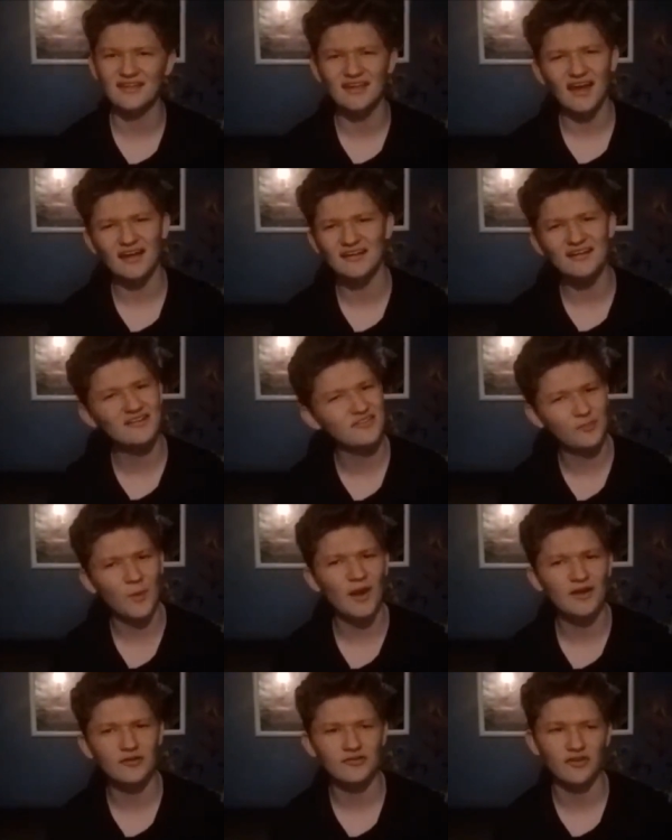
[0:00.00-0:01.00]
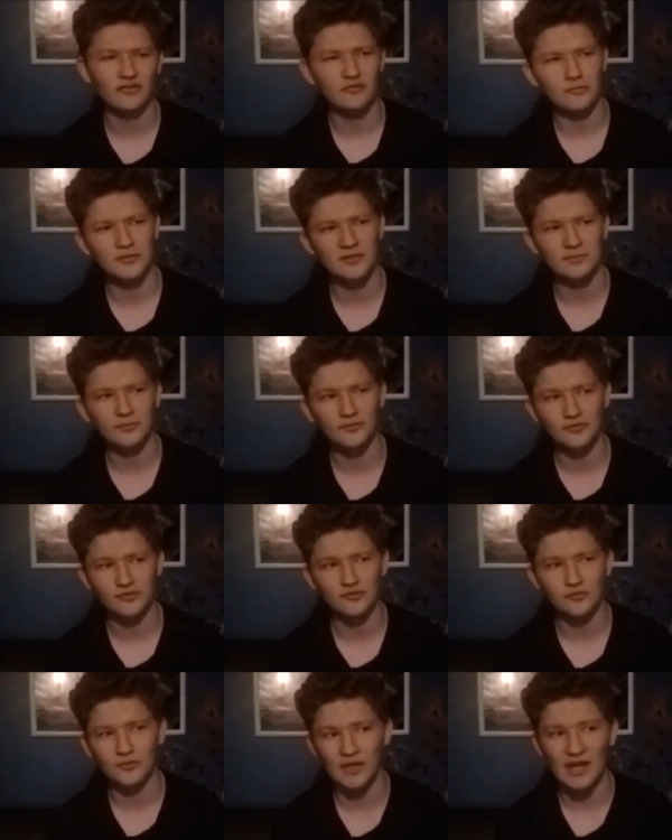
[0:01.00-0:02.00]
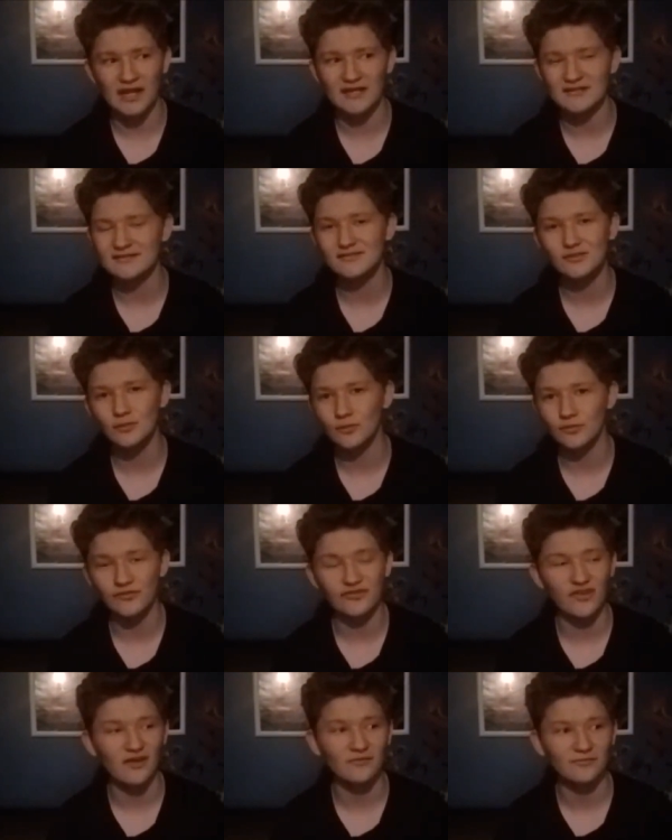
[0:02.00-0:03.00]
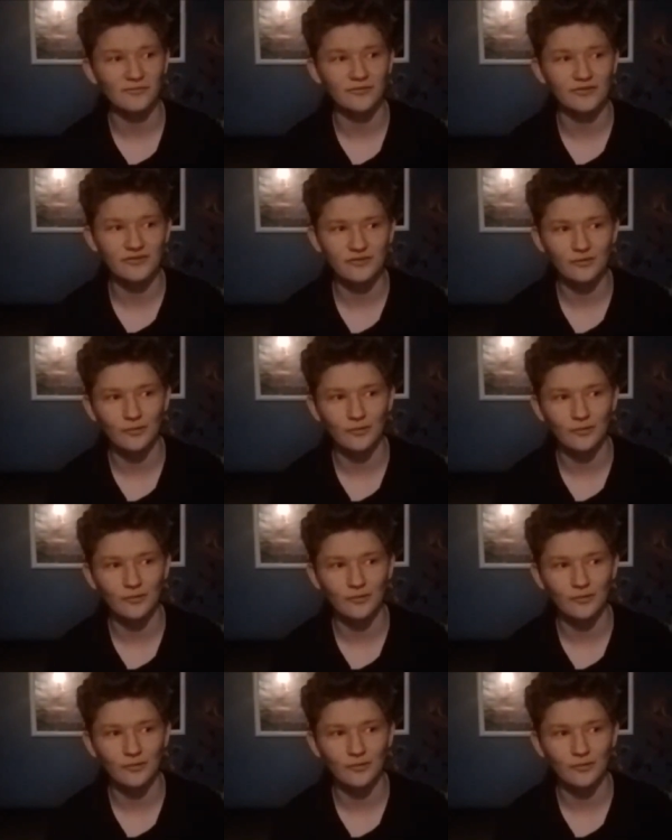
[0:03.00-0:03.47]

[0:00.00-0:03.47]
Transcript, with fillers: kind of inspires other people to create cool stuff is